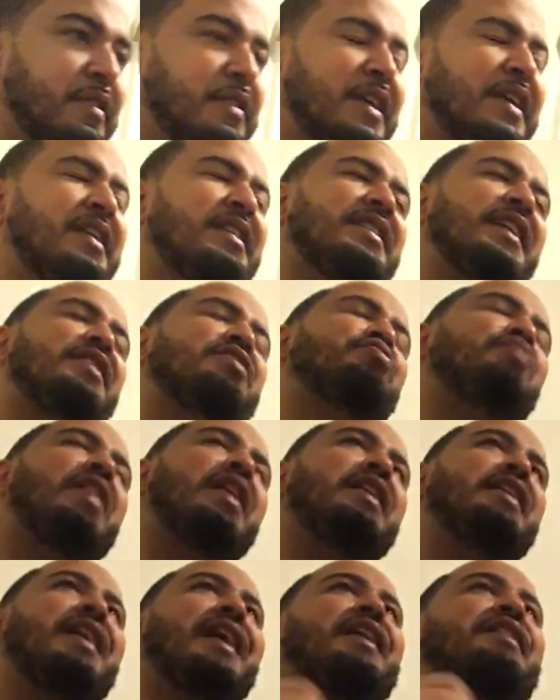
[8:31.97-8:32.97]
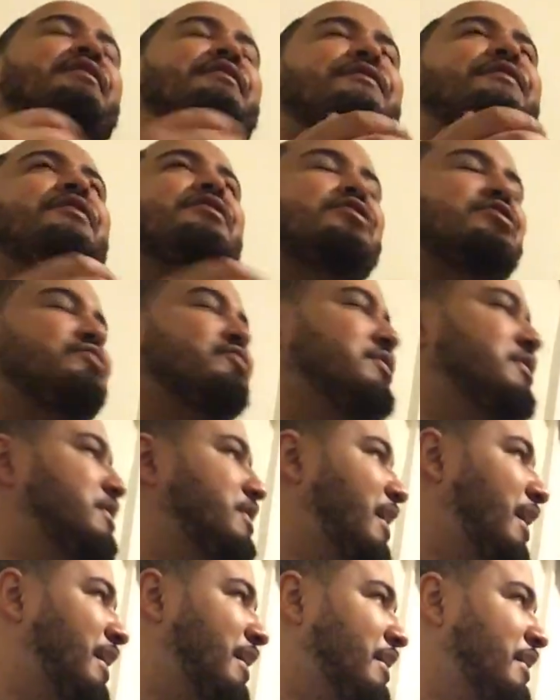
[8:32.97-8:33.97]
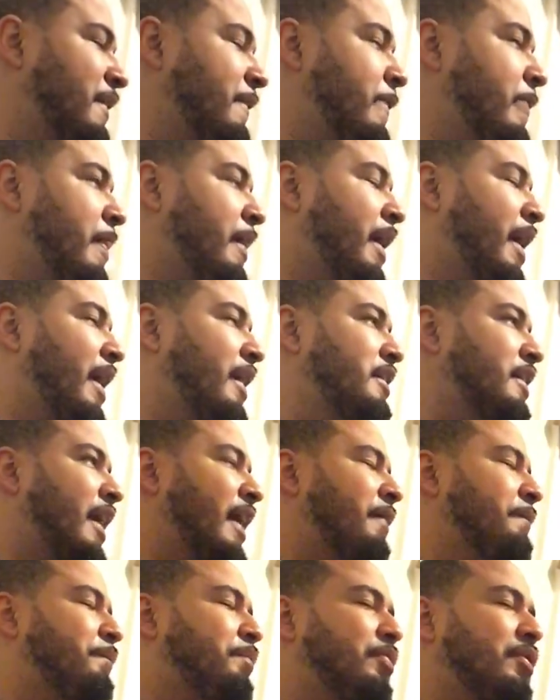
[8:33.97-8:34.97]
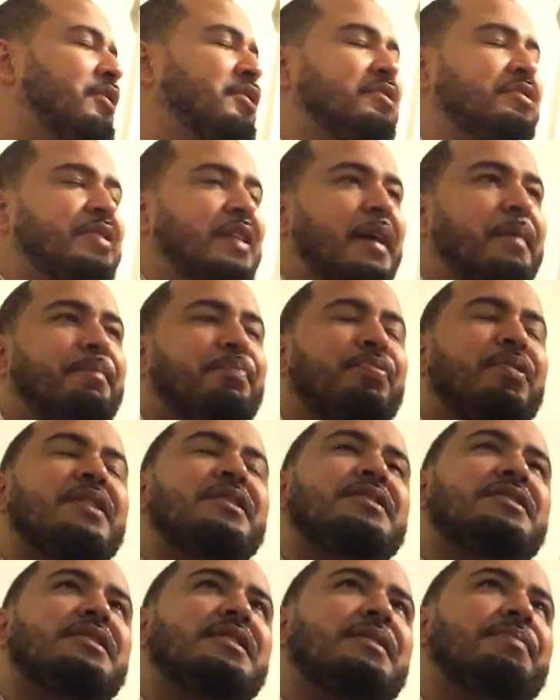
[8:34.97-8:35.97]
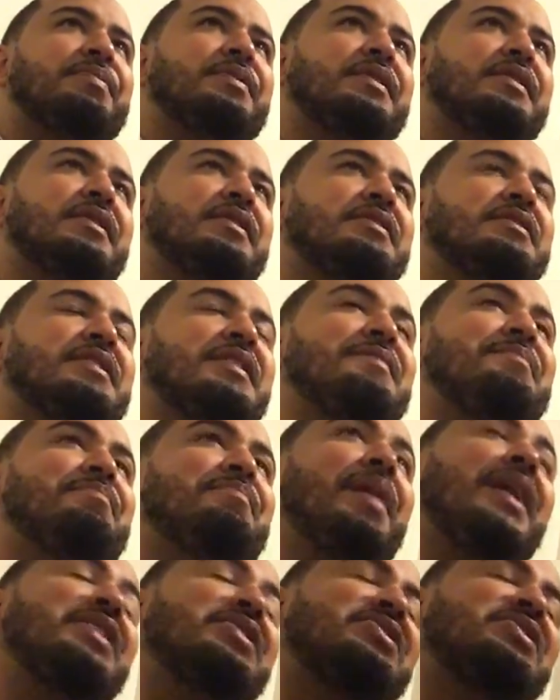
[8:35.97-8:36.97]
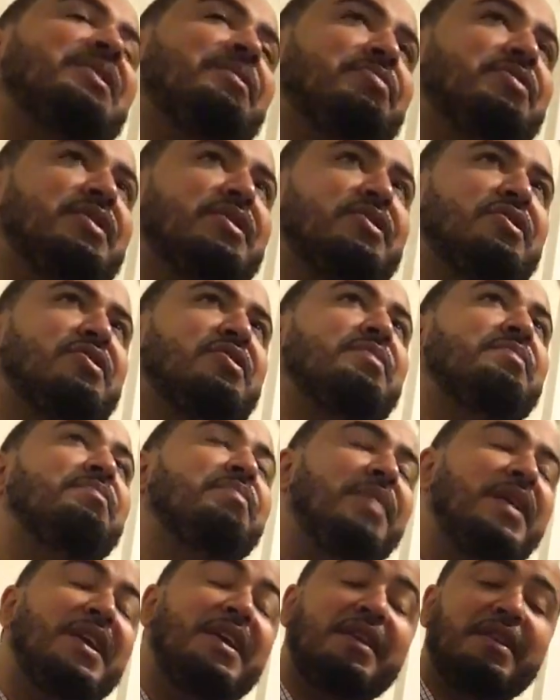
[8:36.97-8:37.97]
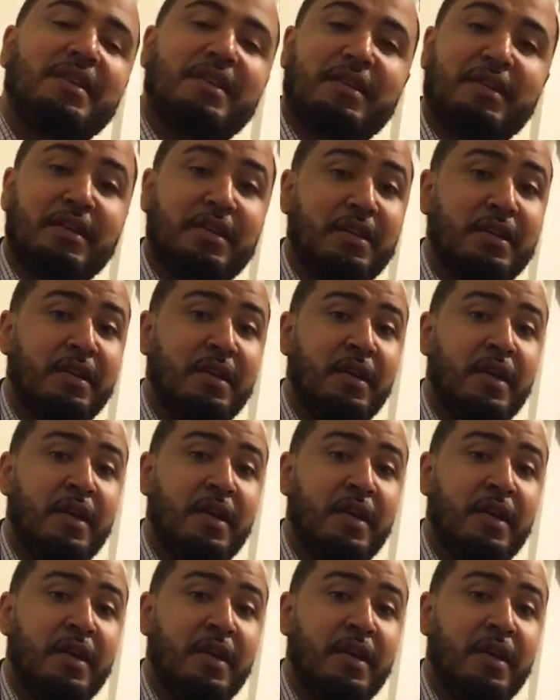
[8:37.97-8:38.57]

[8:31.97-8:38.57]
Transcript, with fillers: Dana, that's why on our anniversary, like I, I bought you that bracelet because it meant something to me.